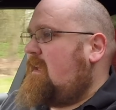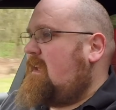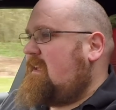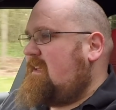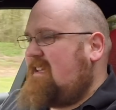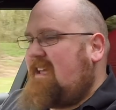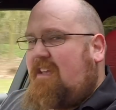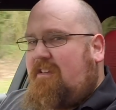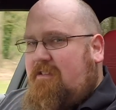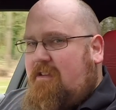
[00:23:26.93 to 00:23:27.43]

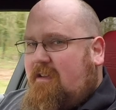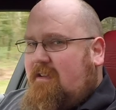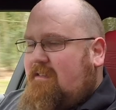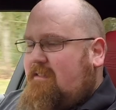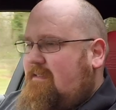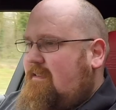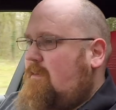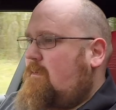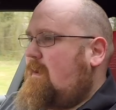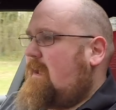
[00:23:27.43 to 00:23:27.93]
Yes, you can
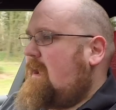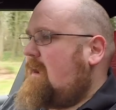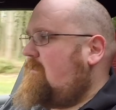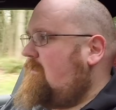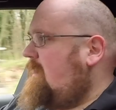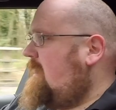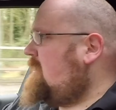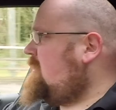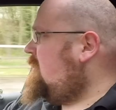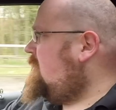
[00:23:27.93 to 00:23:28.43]
still hear
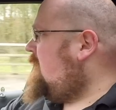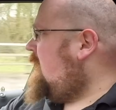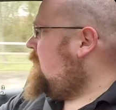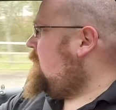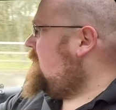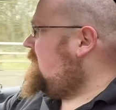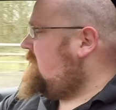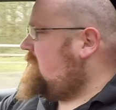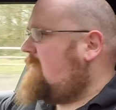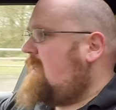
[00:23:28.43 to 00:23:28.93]
it and you know
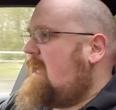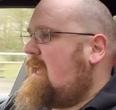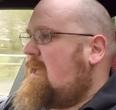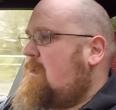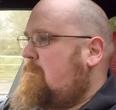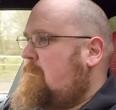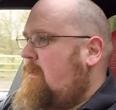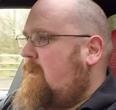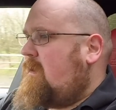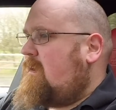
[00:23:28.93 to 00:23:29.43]
it's there,
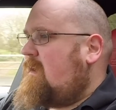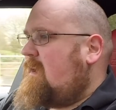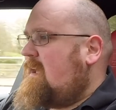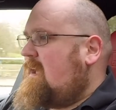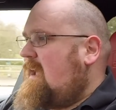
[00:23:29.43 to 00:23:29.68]
but